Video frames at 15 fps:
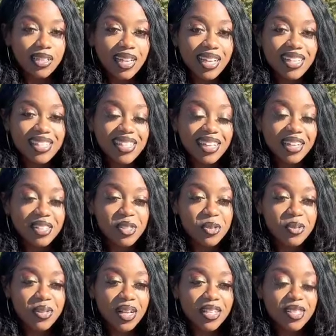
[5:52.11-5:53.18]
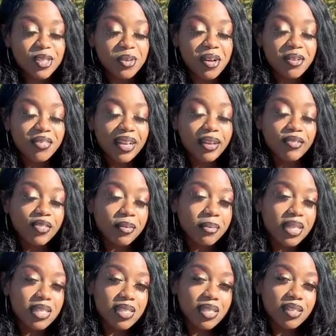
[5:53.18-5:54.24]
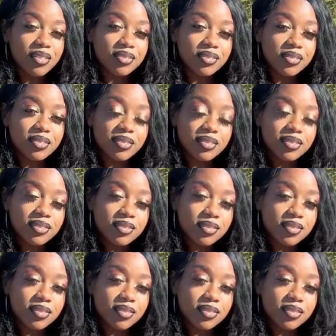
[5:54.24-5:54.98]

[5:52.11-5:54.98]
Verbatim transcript: Like I said, I do I do all right for myself.